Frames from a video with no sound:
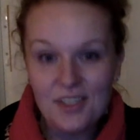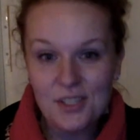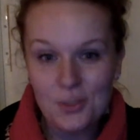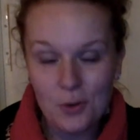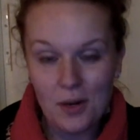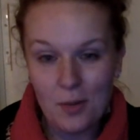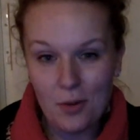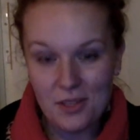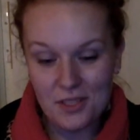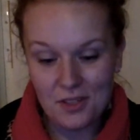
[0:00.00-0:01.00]
story,
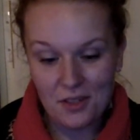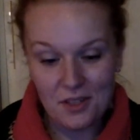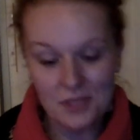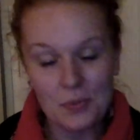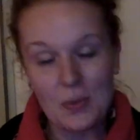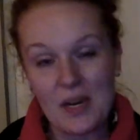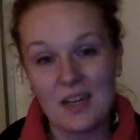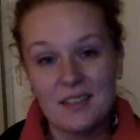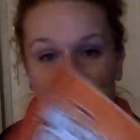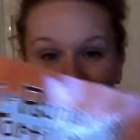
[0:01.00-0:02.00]
boys and girls,
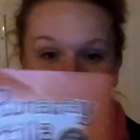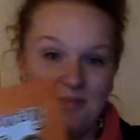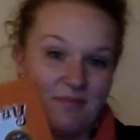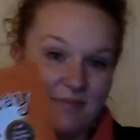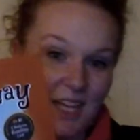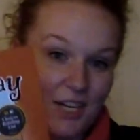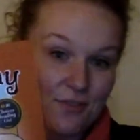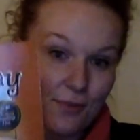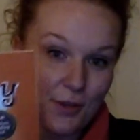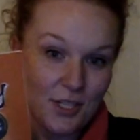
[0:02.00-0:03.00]
where
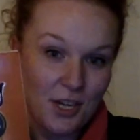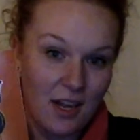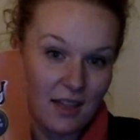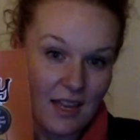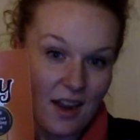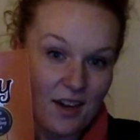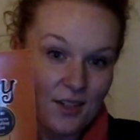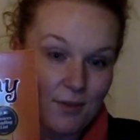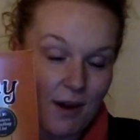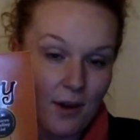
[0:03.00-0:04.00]
unfortunately our
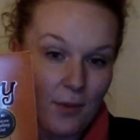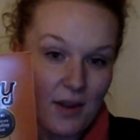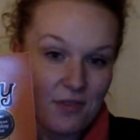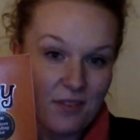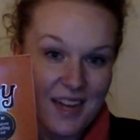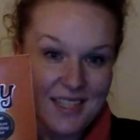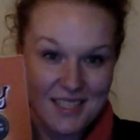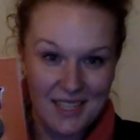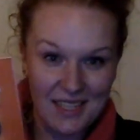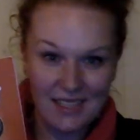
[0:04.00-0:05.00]
runaway friend
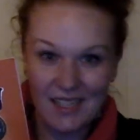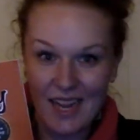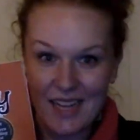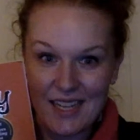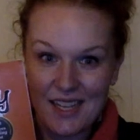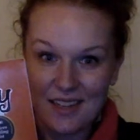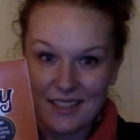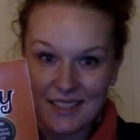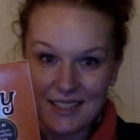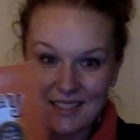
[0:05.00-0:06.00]
got eaten.